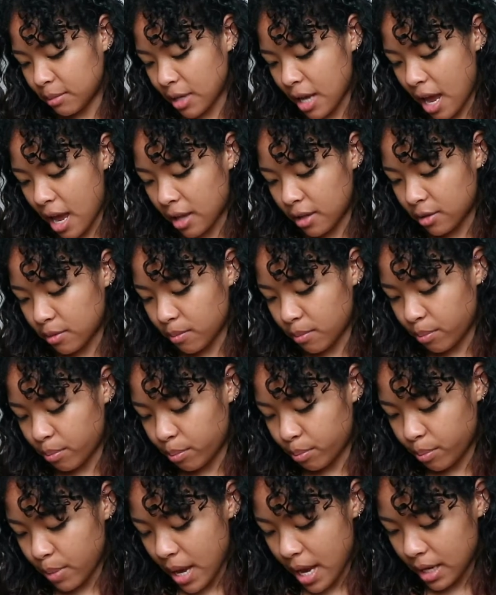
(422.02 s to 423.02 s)
am not.
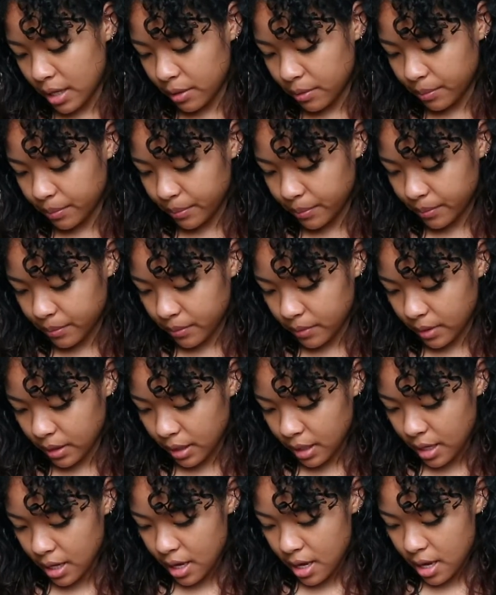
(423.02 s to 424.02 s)
But
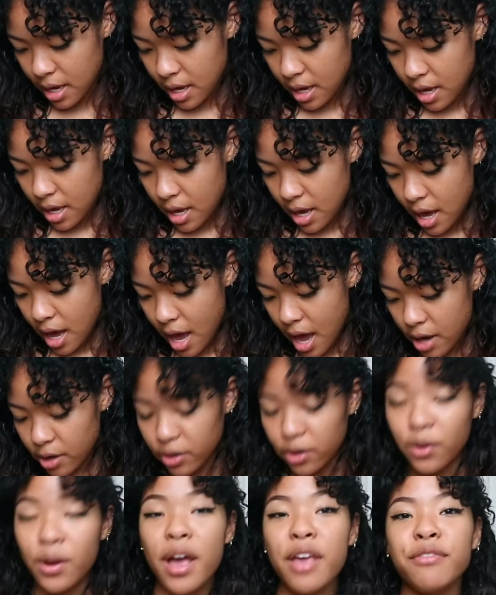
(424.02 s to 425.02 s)
I
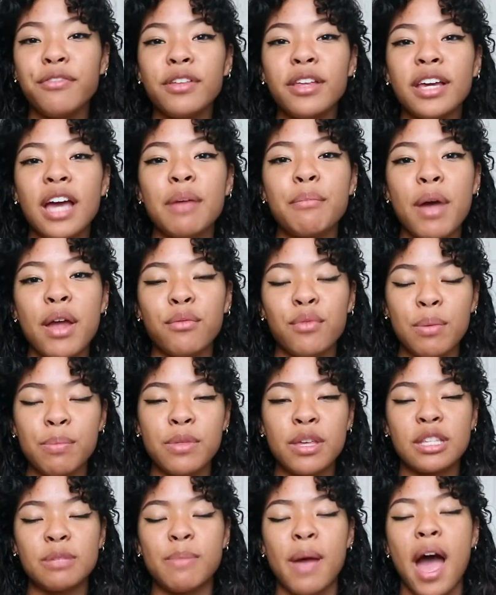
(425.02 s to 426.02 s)
don't know. I feel like I might rip
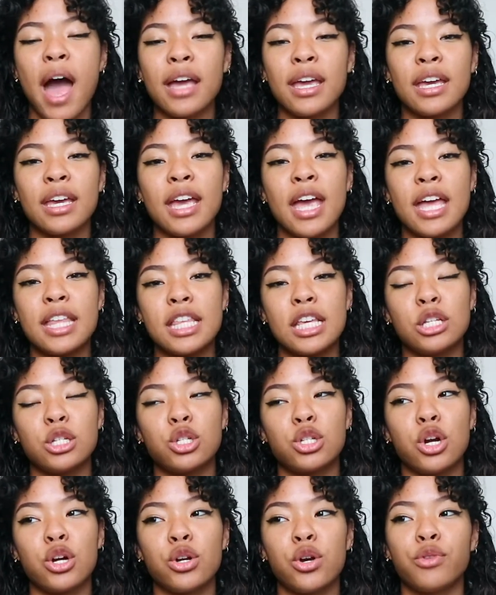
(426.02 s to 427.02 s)
this back and then
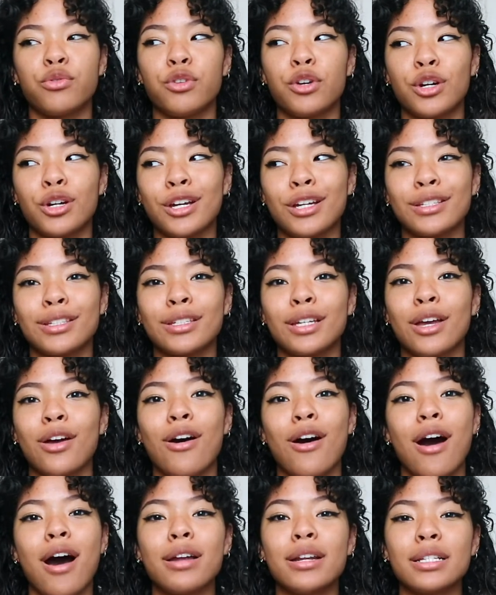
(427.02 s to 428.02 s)
start over, because, like,
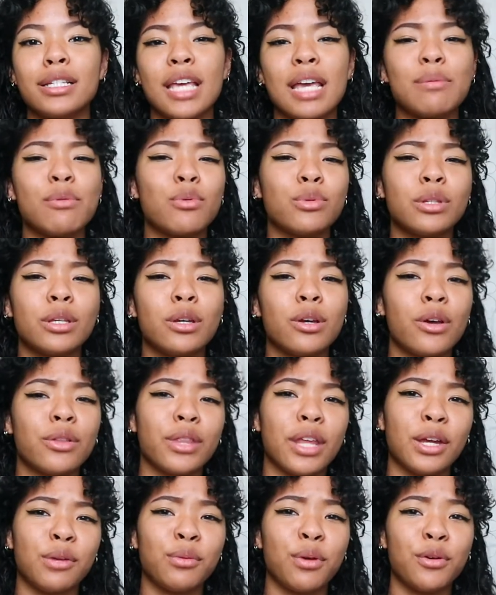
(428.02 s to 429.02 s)
honestly, I'm only on,
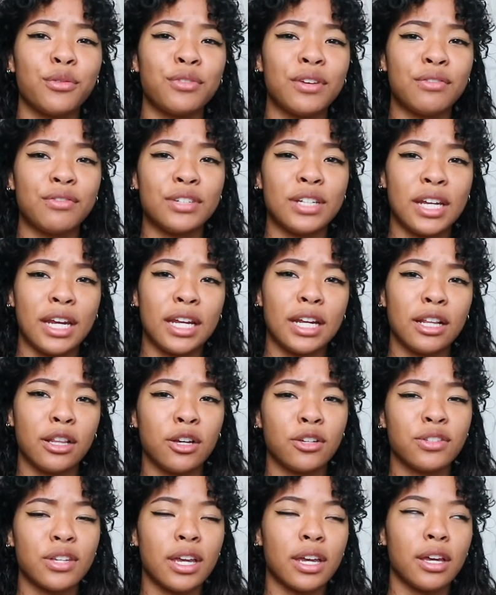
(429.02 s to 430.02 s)
like, row 15. It
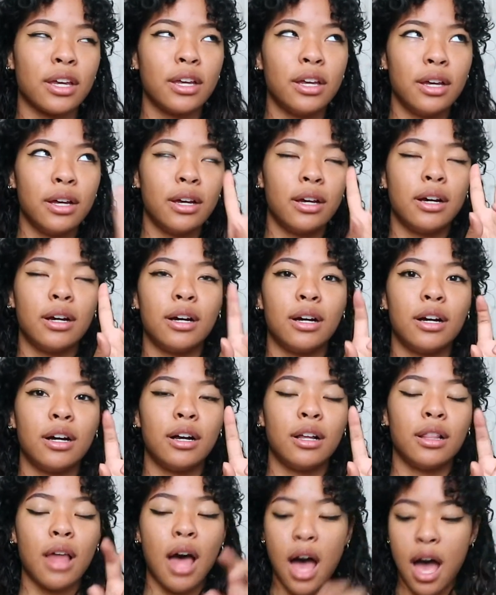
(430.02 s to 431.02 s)
looks like
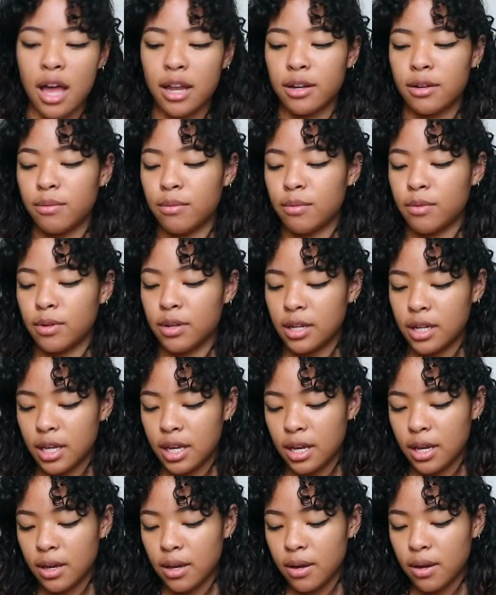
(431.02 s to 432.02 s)
a lot,
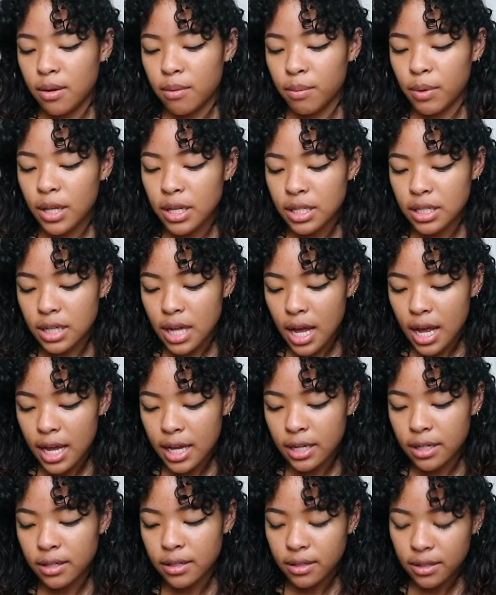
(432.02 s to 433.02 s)
but it's
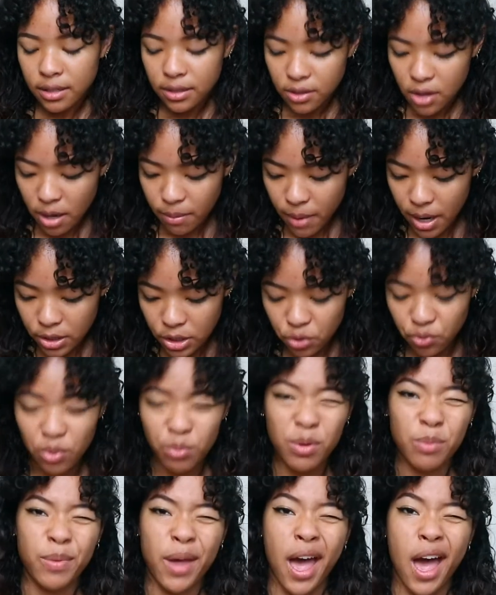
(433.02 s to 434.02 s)
not. So I might just
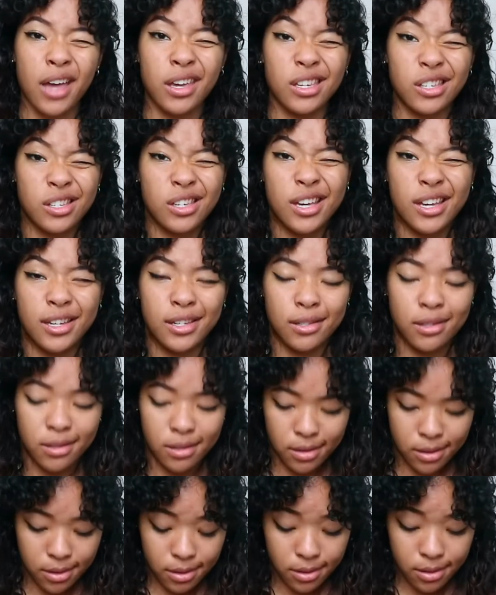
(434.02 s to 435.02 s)
rip it back, because